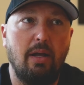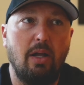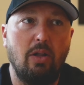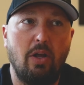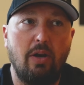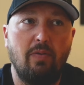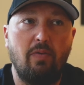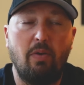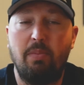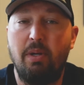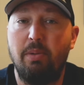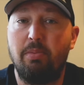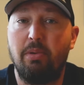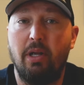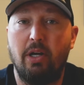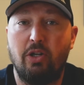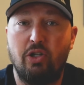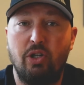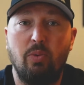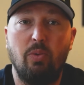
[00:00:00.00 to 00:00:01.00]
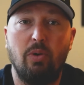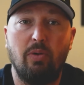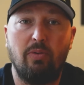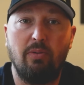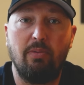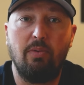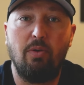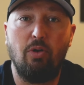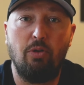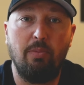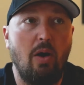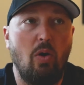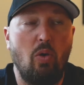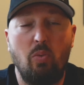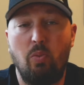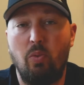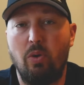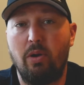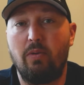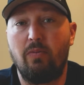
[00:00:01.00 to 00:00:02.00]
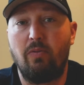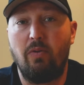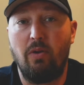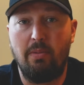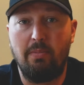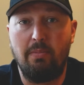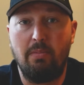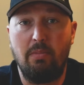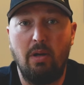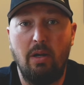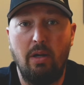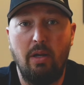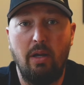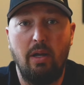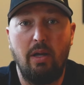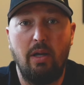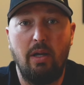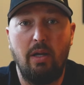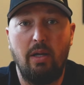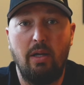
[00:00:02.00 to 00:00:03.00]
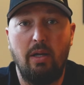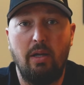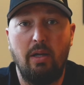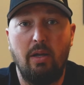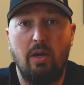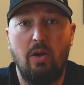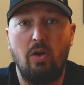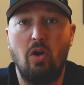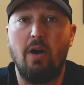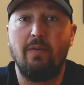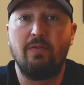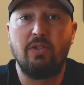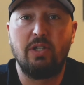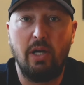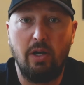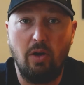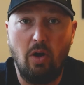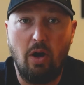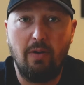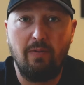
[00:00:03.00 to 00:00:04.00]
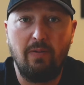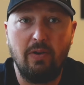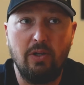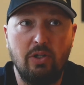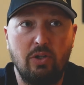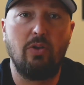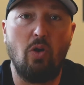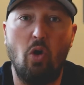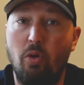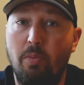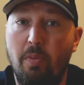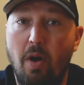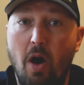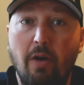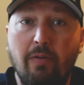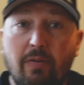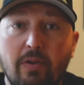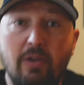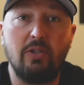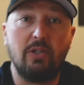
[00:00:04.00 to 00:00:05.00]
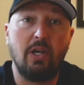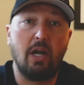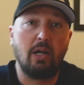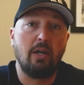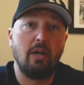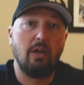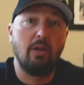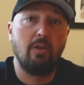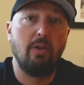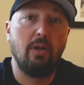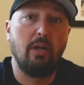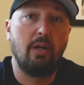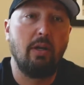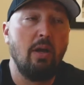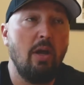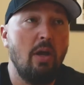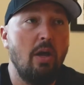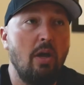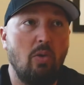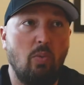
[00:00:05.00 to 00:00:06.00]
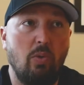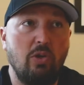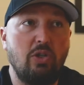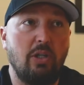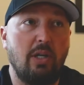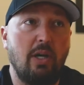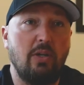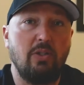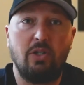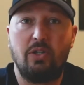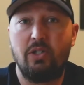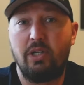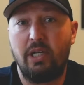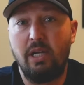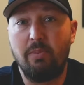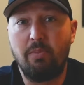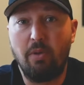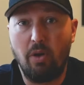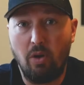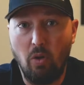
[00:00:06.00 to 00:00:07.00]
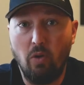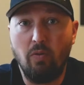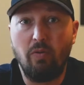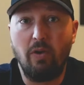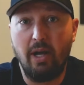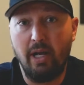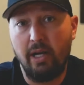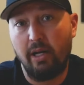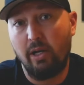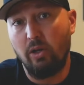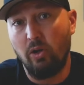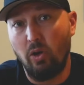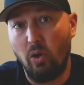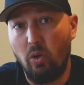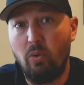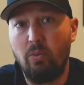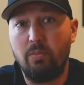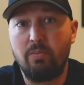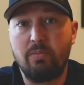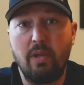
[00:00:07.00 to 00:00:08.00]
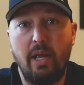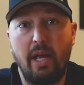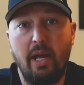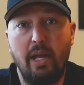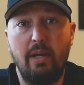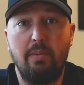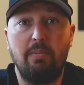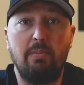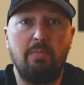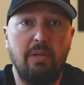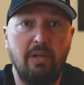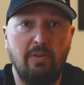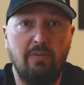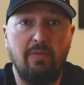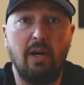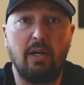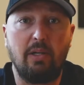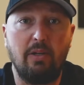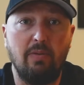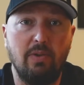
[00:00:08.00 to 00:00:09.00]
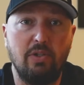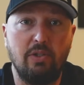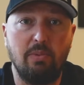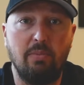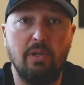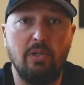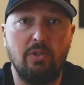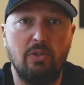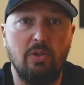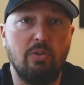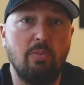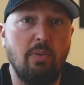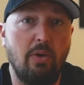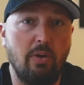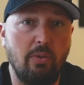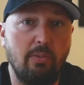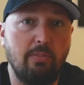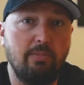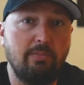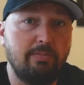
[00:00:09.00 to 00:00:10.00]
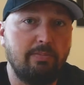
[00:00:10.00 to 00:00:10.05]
lot of our people actually work from home or work from an off-site office, home office, that kind of thing, which allows us to keep our overhead low and be effective as a business model.